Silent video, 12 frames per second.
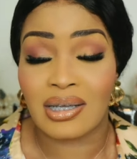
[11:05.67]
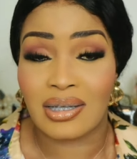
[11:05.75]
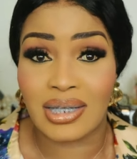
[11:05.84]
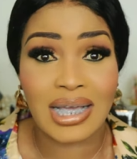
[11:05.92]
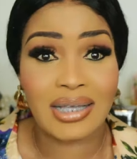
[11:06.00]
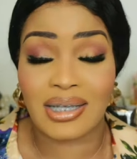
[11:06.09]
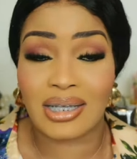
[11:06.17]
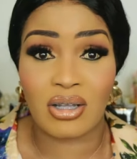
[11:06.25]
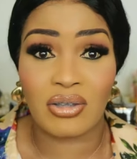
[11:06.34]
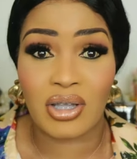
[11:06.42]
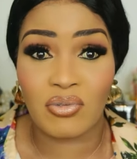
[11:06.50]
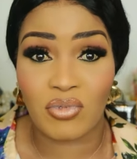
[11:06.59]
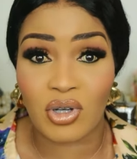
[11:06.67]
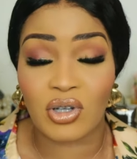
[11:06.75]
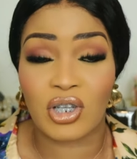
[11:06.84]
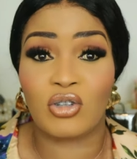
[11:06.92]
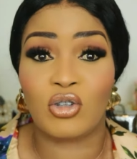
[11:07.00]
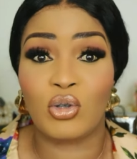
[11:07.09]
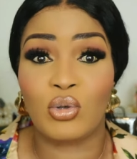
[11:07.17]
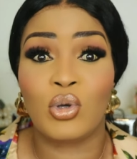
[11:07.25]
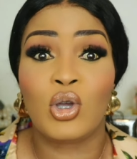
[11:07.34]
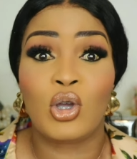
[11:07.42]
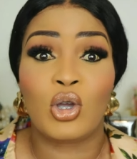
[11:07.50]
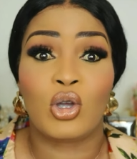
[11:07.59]
Yes, there's nothing wrong in you,
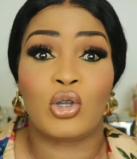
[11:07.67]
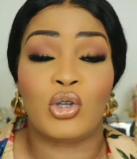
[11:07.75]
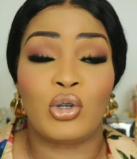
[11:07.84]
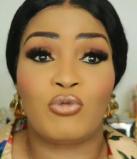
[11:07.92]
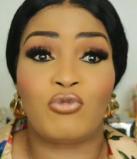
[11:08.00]
you know,